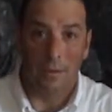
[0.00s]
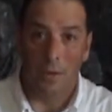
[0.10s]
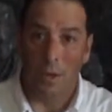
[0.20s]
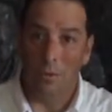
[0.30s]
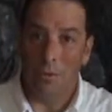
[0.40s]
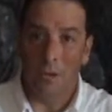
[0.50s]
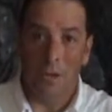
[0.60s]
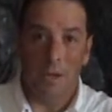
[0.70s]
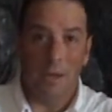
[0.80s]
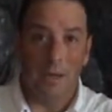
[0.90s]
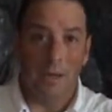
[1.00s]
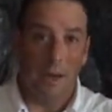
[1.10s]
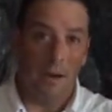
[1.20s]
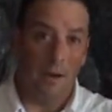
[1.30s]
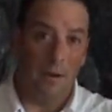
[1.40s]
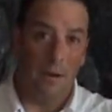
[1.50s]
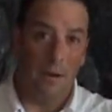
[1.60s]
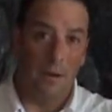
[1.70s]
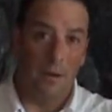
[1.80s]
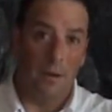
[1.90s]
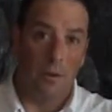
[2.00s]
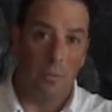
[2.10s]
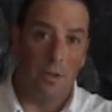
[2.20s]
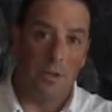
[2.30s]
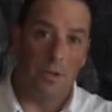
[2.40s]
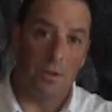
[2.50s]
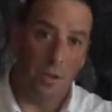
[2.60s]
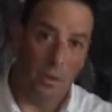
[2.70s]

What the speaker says: We don't judge any of that. We just